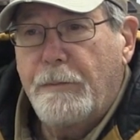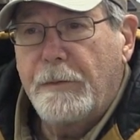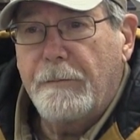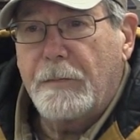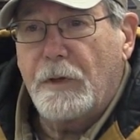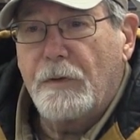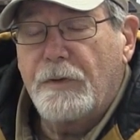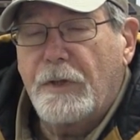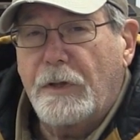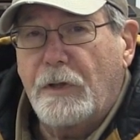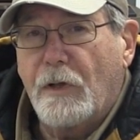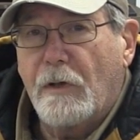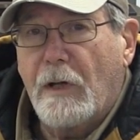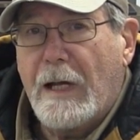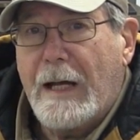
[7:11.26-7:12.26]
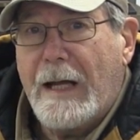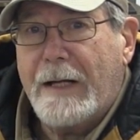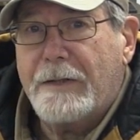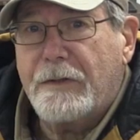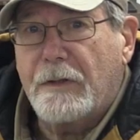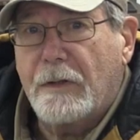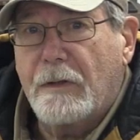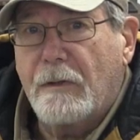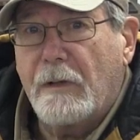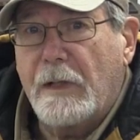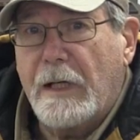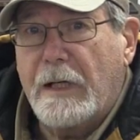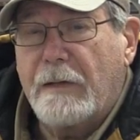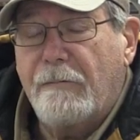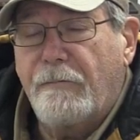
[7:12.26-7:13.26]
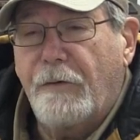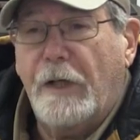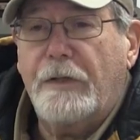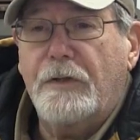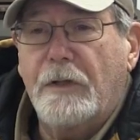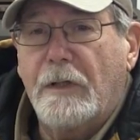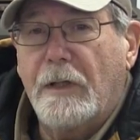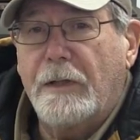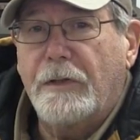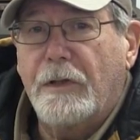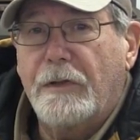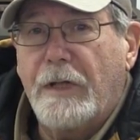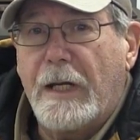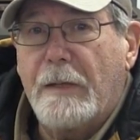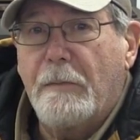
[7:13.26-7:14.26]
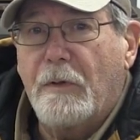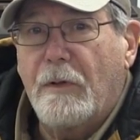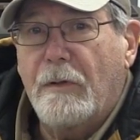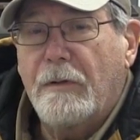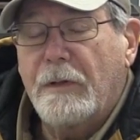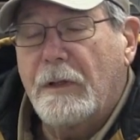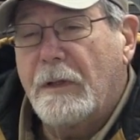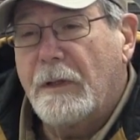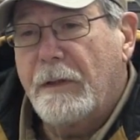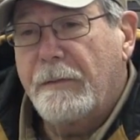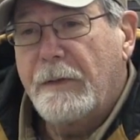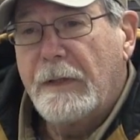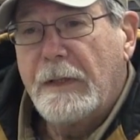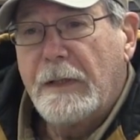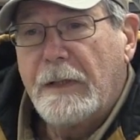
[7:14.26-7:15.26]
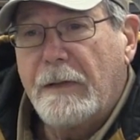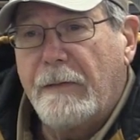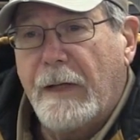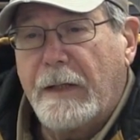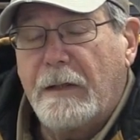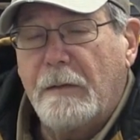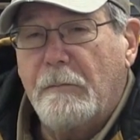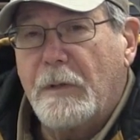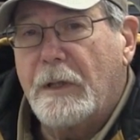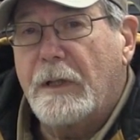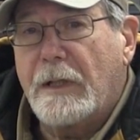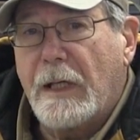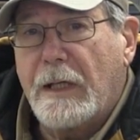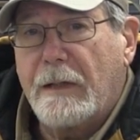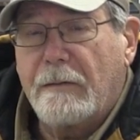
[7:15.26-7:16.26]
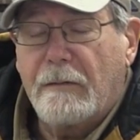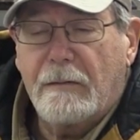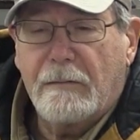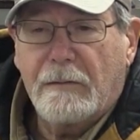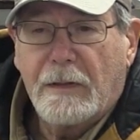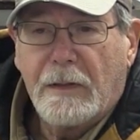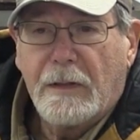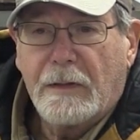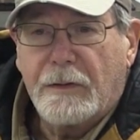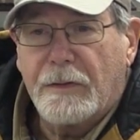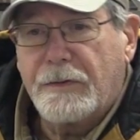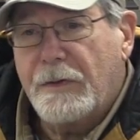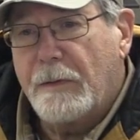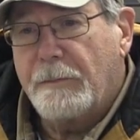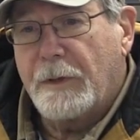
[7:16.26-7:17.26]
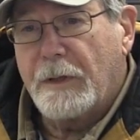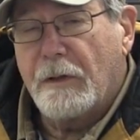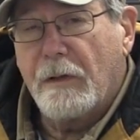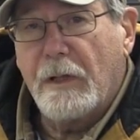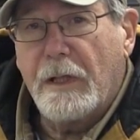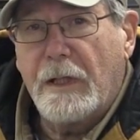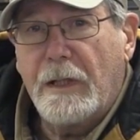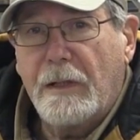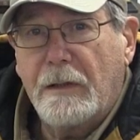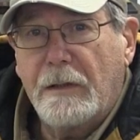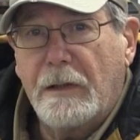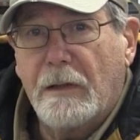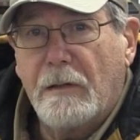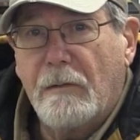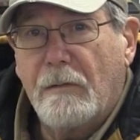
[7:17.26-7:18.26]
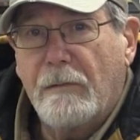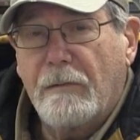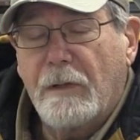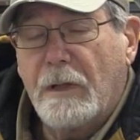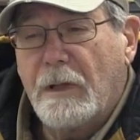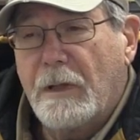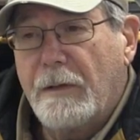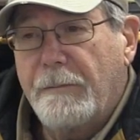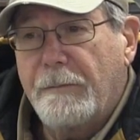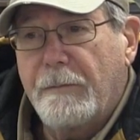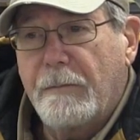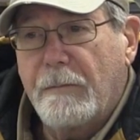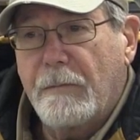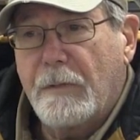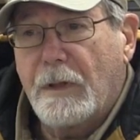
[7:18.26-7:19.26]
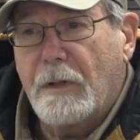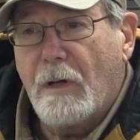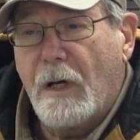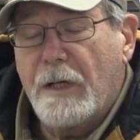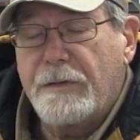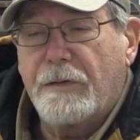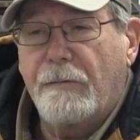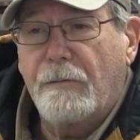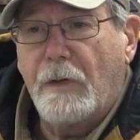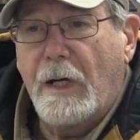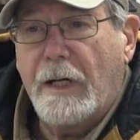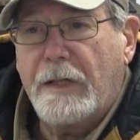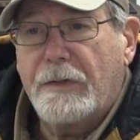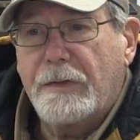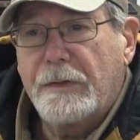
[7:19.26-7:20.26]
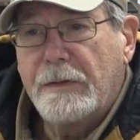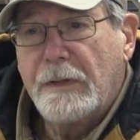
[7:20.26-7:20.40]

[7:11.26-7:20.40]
using your locks to create friction on your table. That can mitigate to some degree, you know, the cause of wrecks.